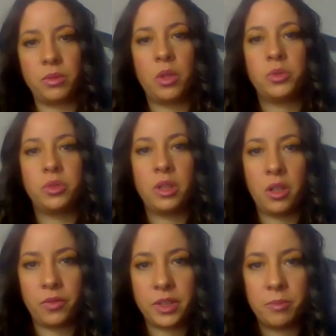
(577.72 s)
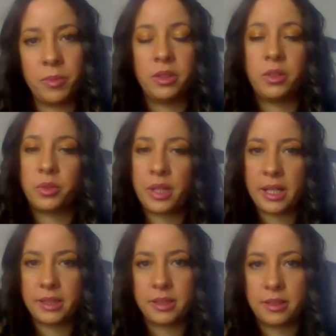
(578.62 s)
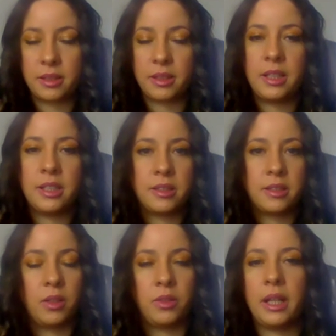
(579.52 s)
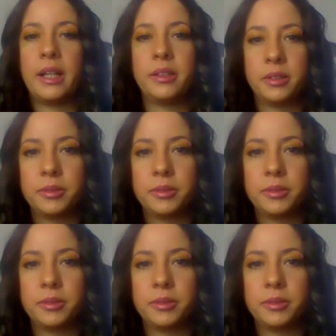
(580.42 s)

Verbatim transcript: go to the office, but the rest is online.